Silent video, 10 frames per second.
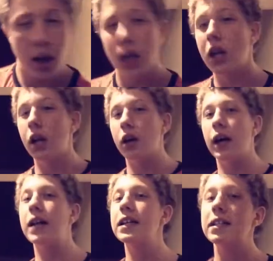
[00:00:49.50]
You know,
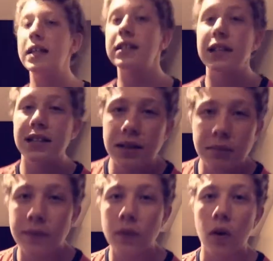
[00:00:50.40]
as I said
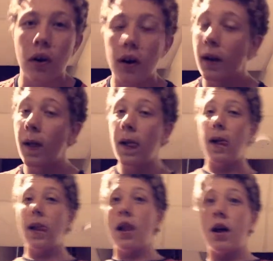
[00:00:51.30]
before,
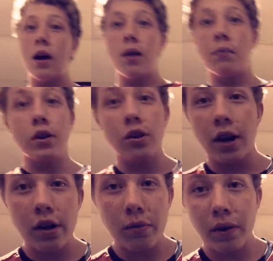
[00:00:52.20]
putting your
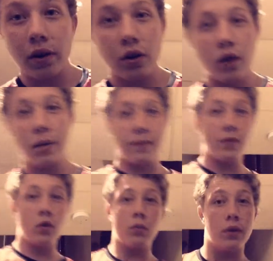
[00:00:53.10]
hand in your pocket to grab your
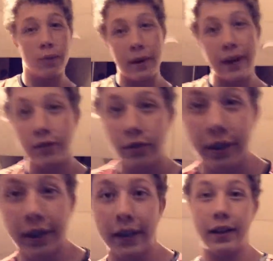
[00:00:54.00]
phone while your pants are
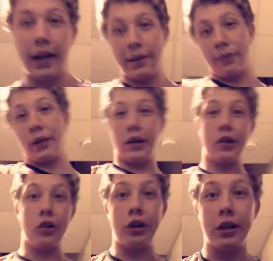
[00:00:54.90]
like halfway down
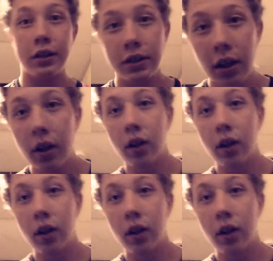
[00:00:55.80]
to your knees.